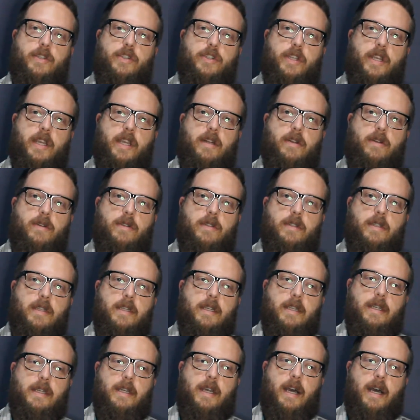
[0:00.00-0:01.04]
channel
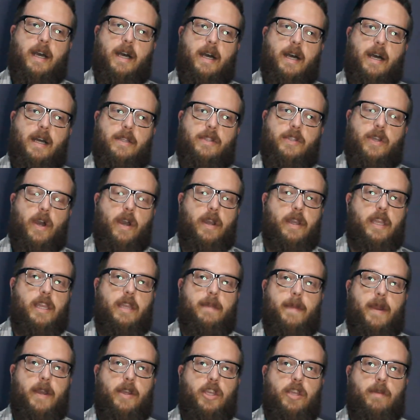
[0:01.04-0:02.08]
talking
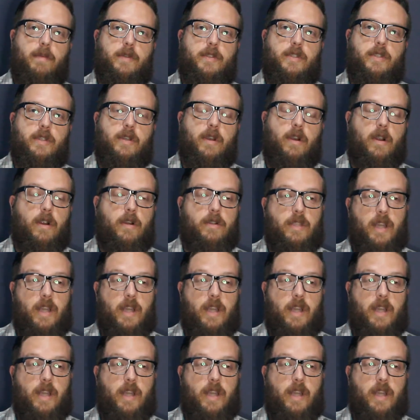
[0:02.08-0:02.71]
about Cuban cigars.